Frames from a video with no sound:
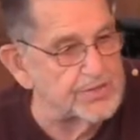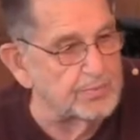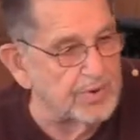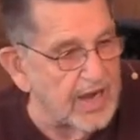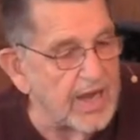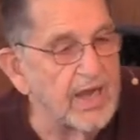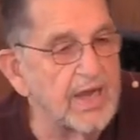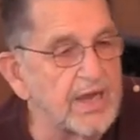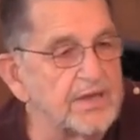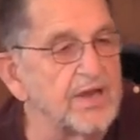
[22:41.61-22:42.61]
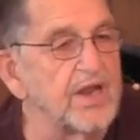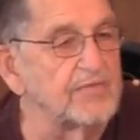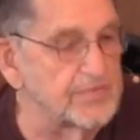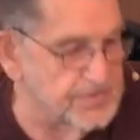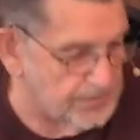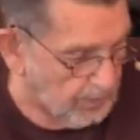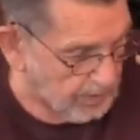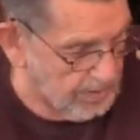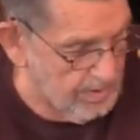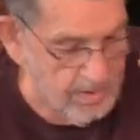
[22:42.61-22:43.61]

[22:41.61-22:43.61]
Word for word: to pray deliverance for.